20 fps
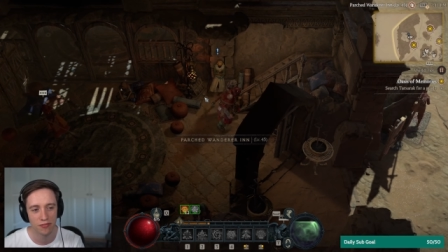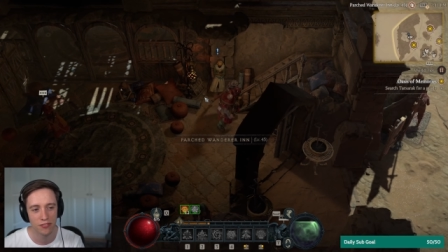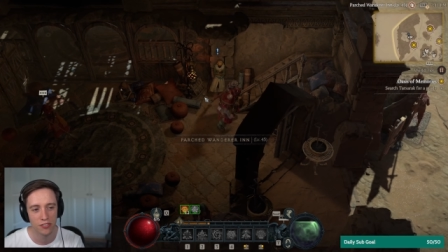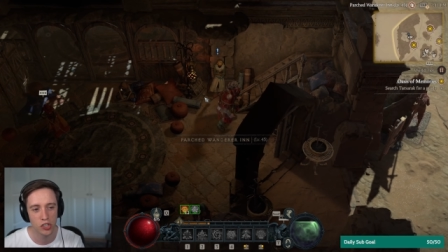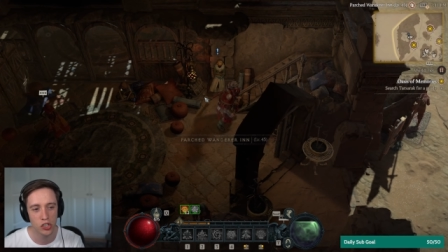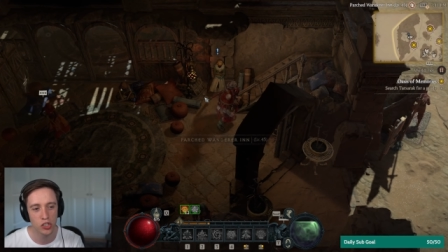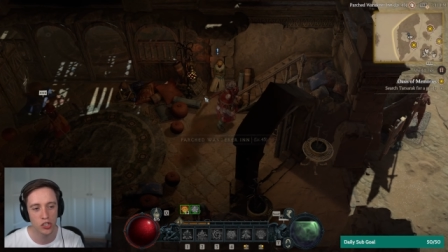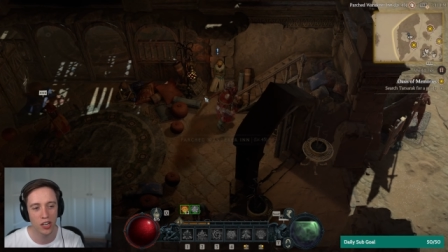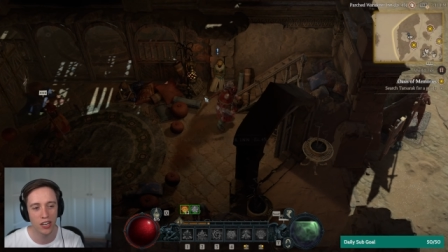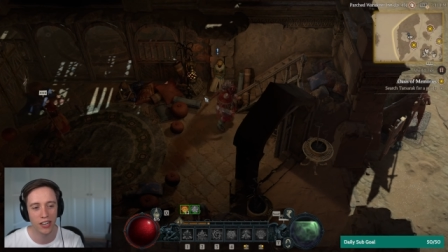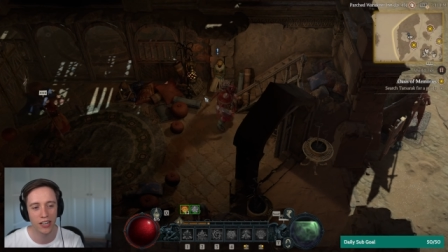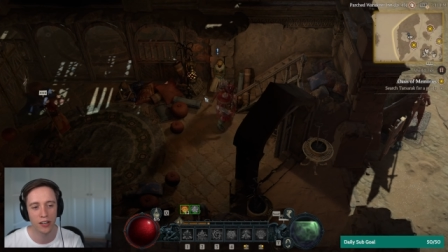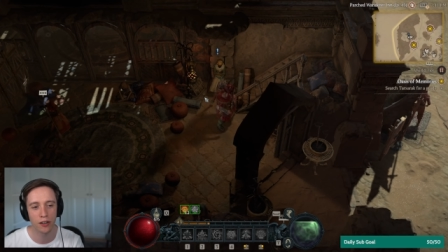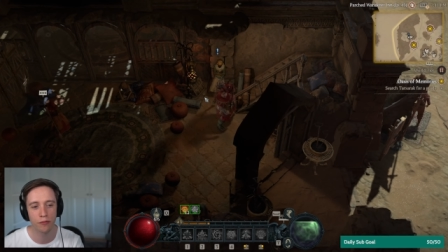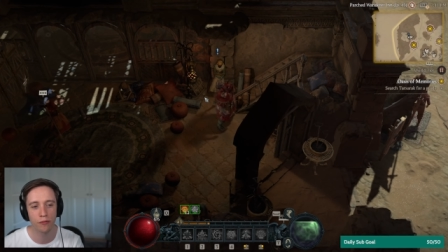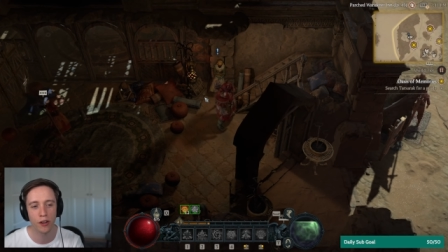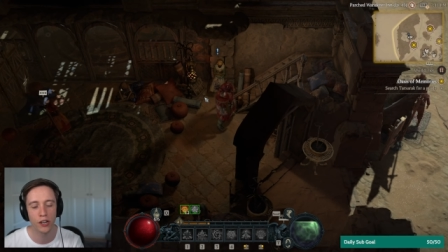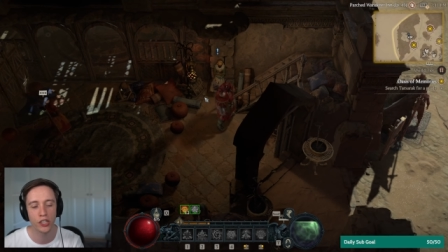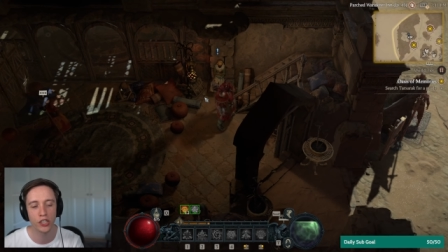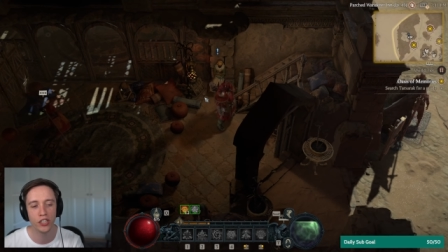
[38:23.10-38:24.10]
Just to
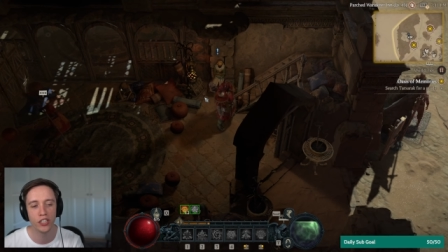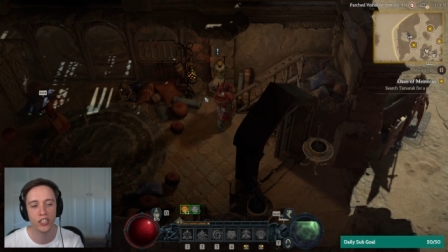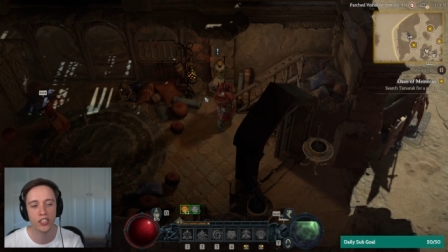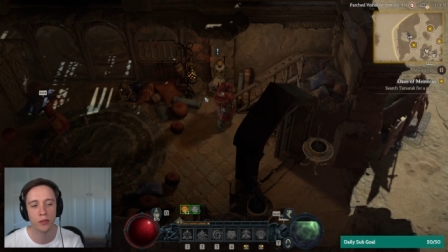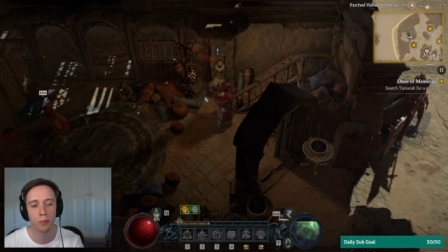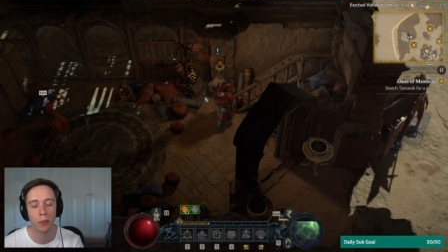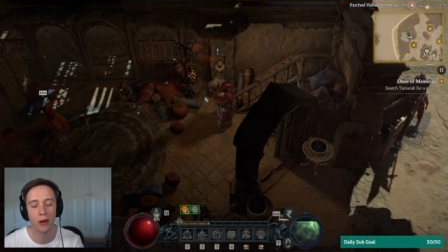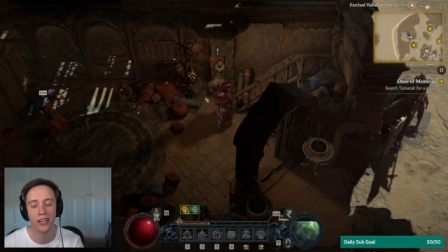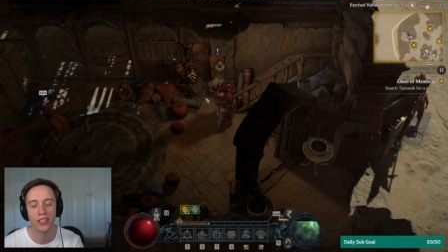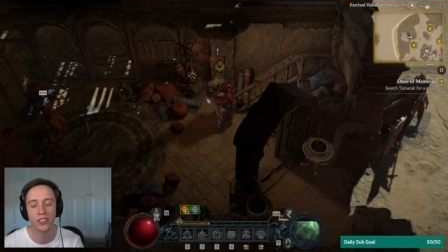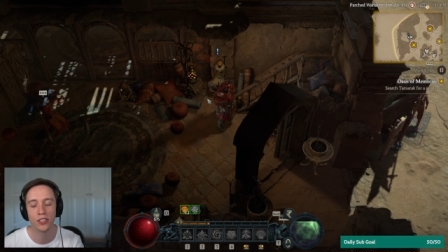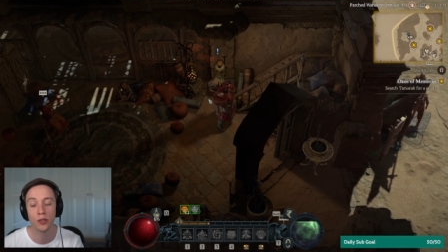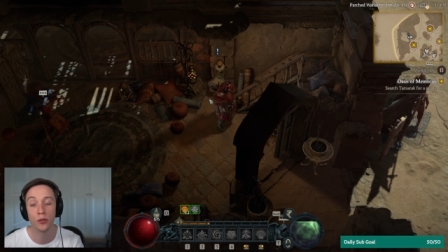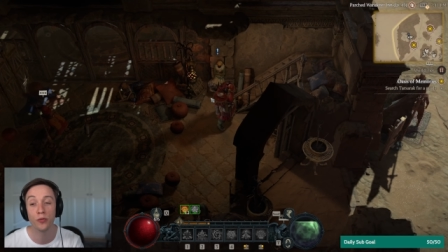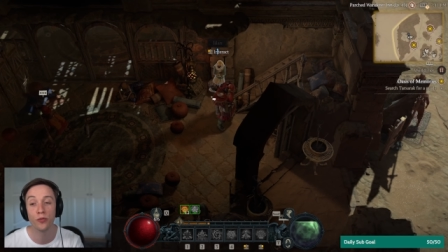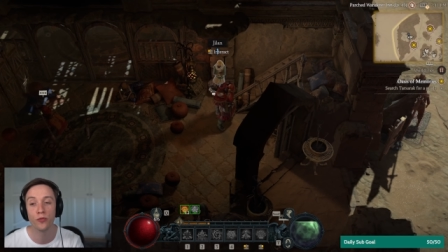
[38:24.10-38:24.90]
clarify, she needs a place to